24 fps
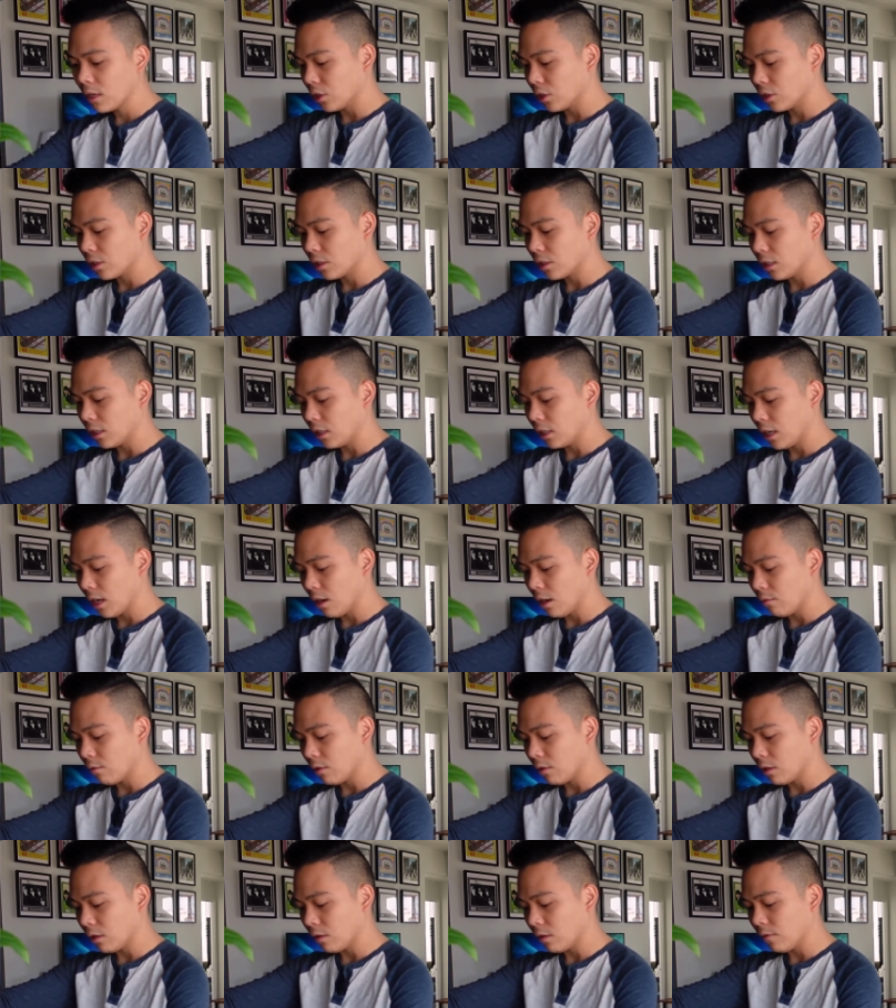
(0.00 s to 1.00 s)
just to get
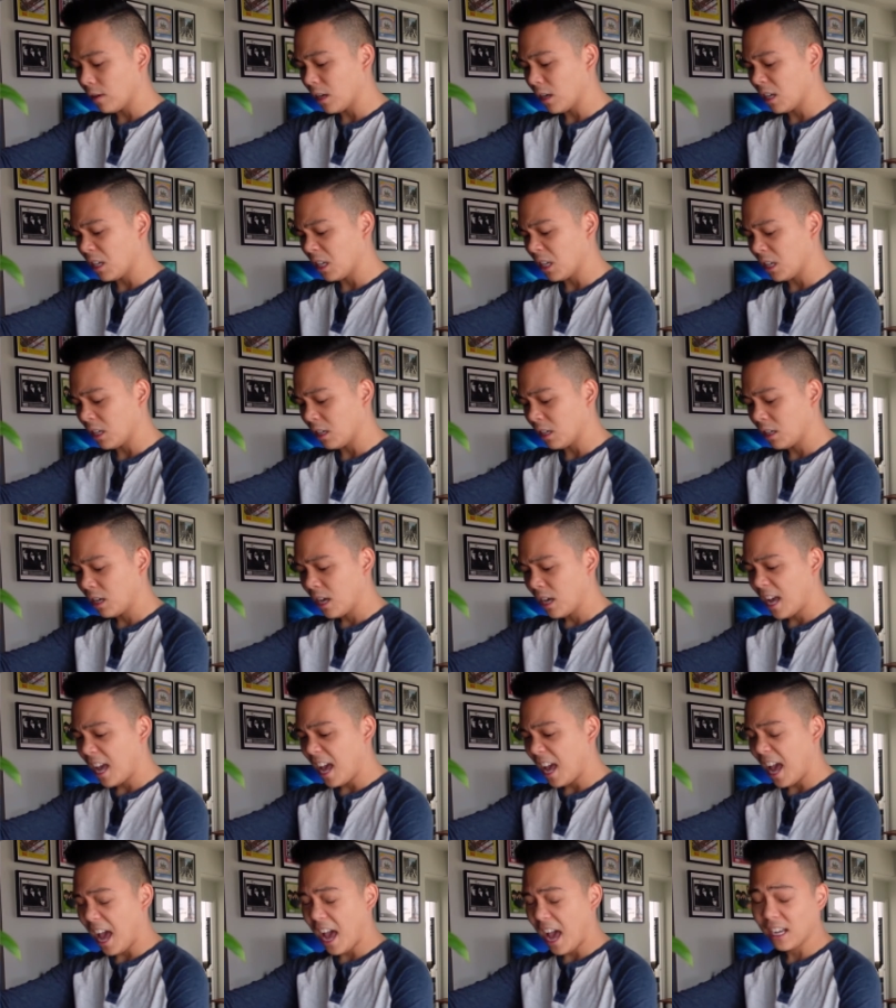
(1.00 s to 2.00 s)
rid of any
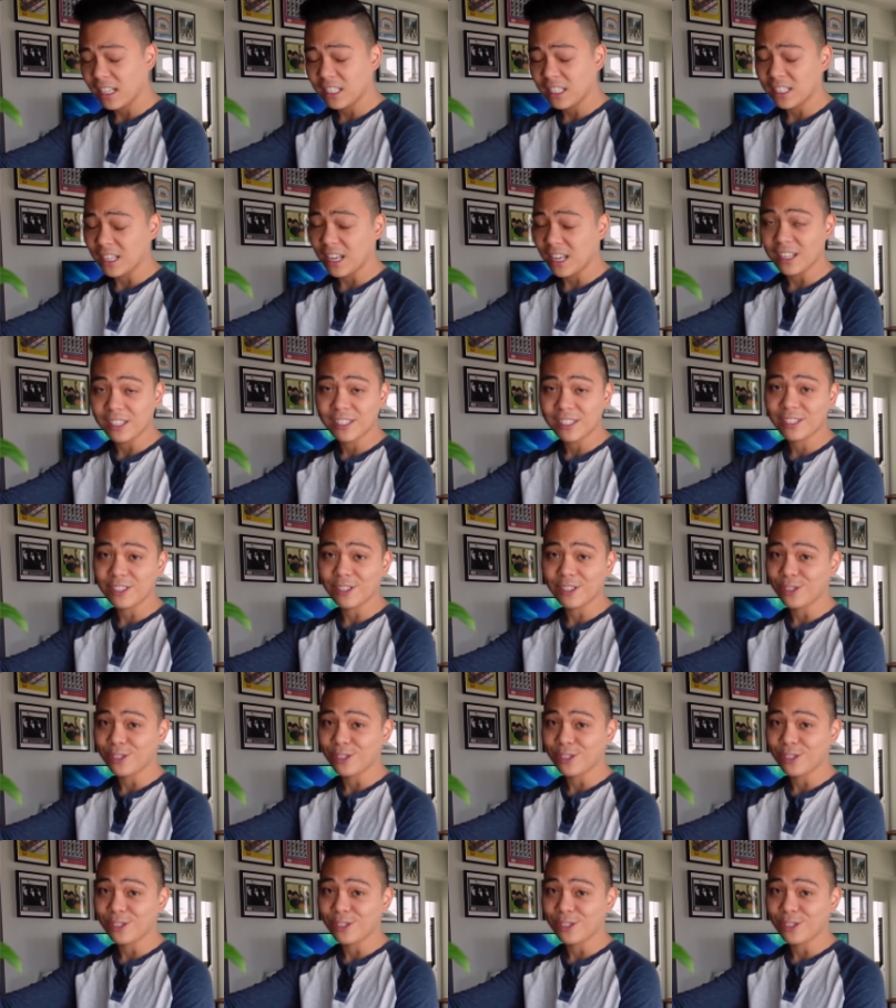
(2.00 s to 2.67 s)
excess